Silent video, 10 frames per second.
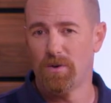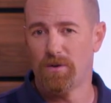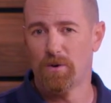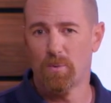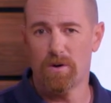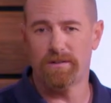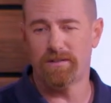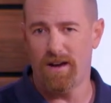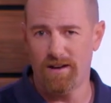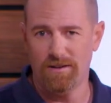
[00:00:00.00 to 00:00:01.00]
with your work
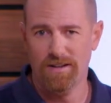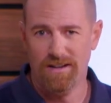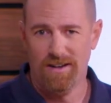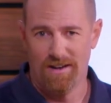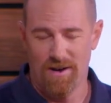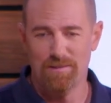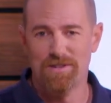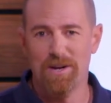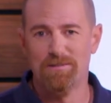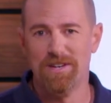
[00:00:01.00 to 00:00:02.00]
style? I'm
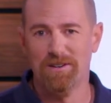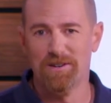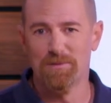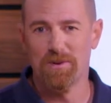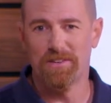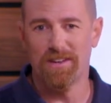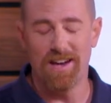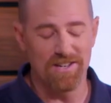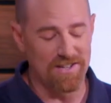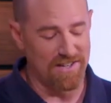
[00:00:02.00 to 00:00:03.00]
James Hilliard with
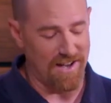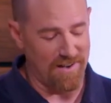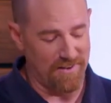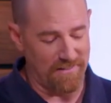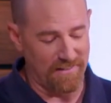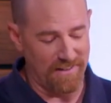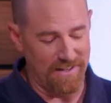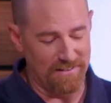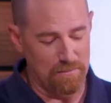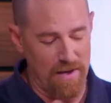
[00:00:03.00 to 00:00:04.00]
Connection. I've got the
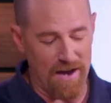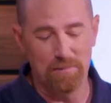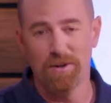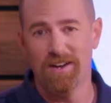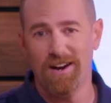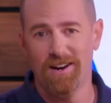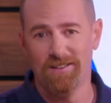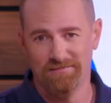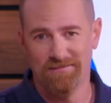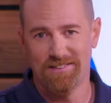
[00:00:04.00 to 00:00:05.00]
latest MacBook
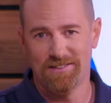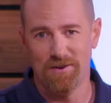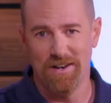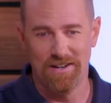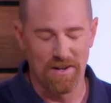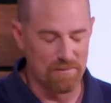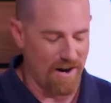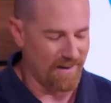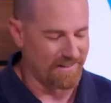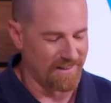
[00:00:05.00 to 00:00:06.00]
Air. Let's go ahead and unbox